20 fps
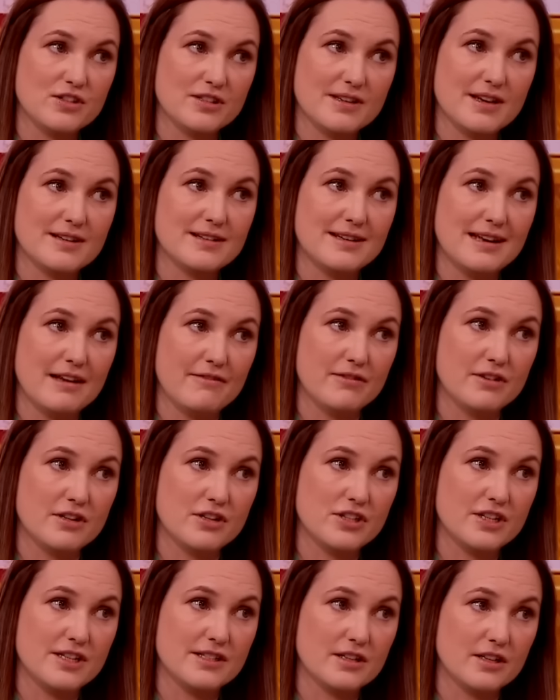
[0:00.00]
just turned 11
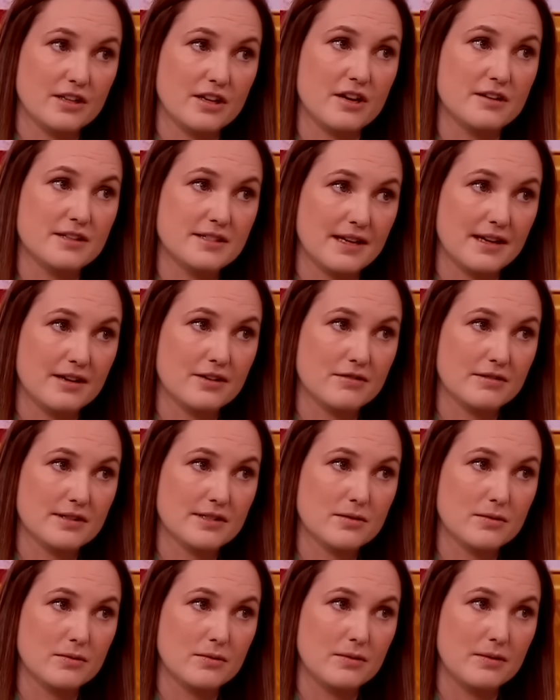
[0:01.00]
and she's going to go to secondary
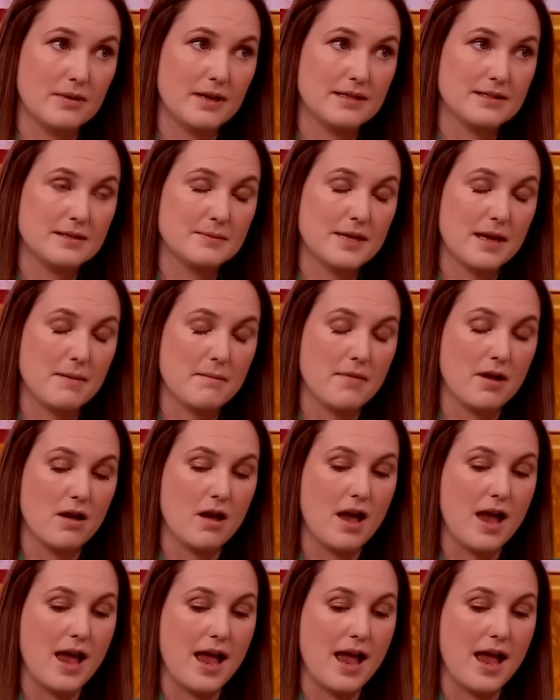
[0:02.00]
school in September,